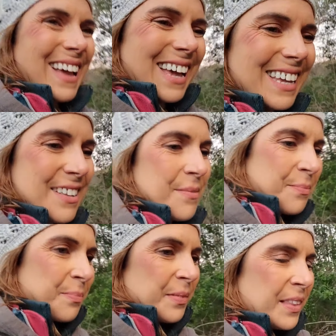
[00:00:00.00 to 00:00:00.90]
I
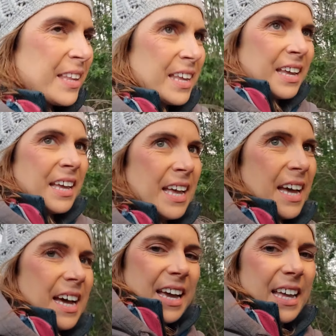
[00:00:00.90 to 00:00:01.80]

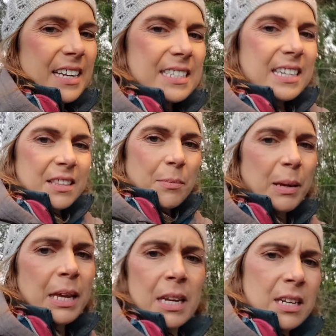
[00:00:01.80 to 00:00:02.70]
I had it done the
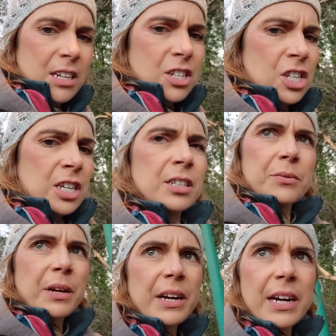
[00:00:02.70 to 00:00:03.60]
beginning of
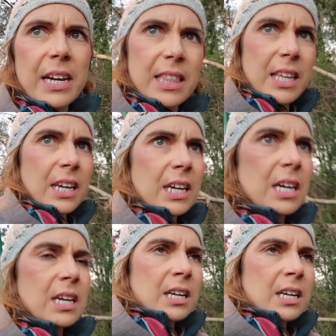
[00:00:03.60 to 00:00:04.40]
January, I think.